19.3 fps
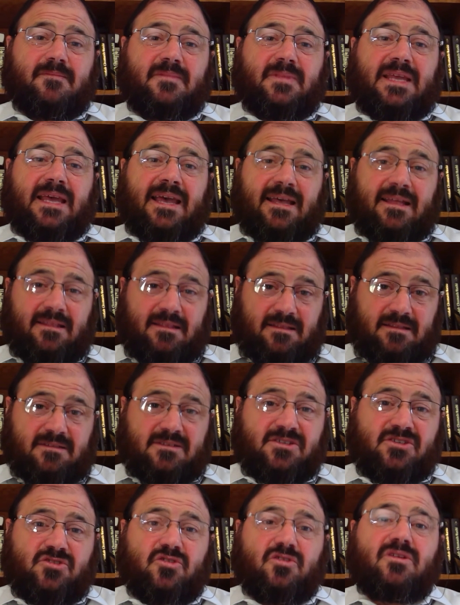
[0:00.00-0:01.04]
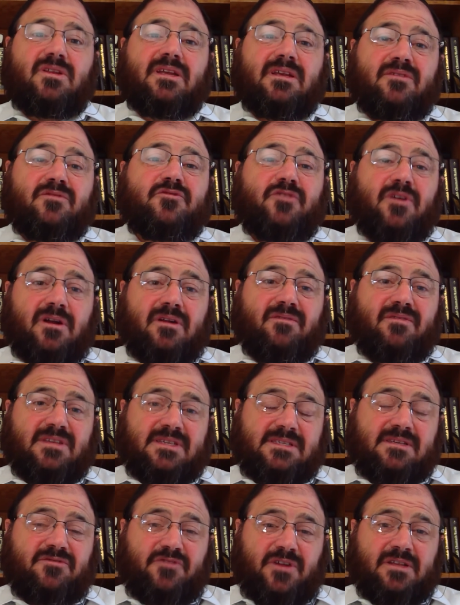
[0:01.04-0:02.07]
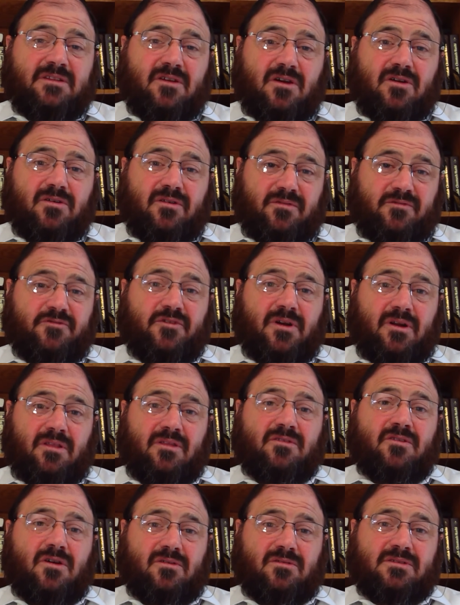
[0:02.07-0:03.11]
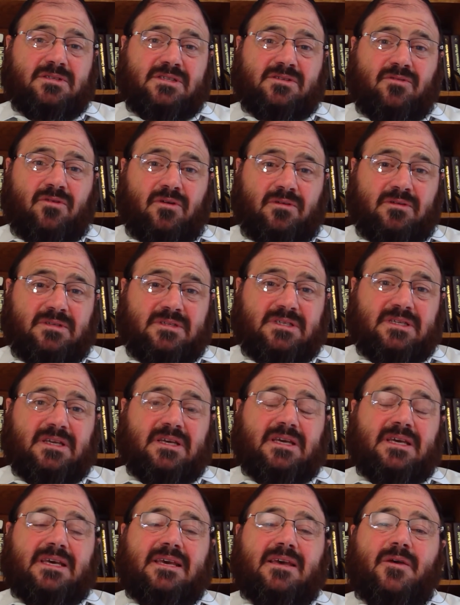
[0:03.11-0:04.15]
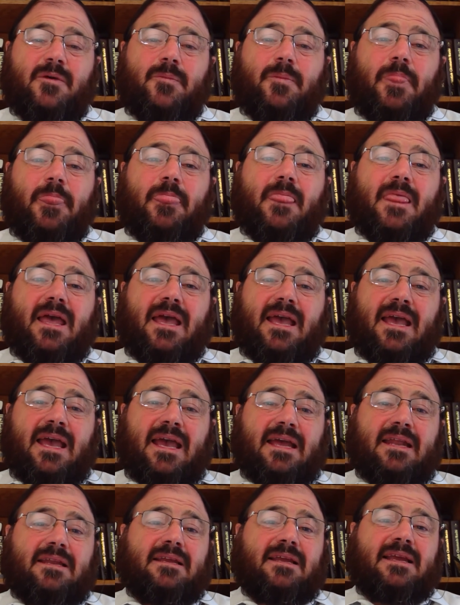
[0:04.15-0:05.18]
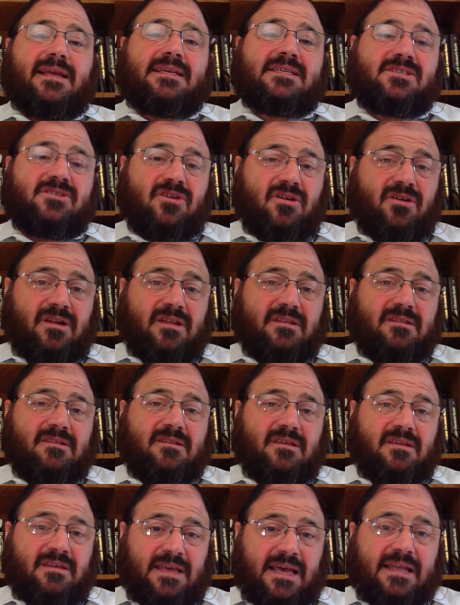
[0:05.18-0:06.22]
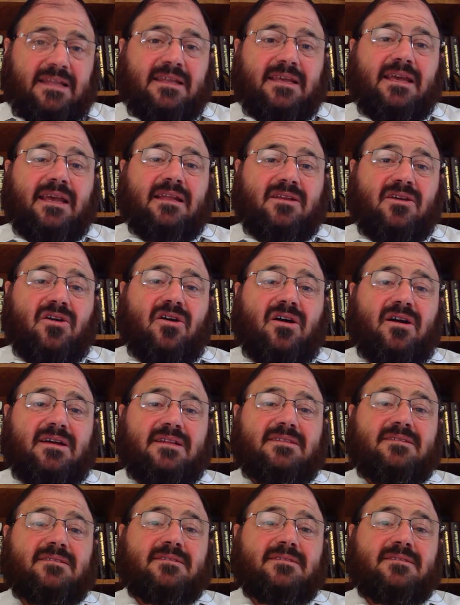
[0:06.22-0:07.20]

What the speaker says: and stood in front of the Sifrei Torah, in front of the Torah scrolls, and he started yelling at God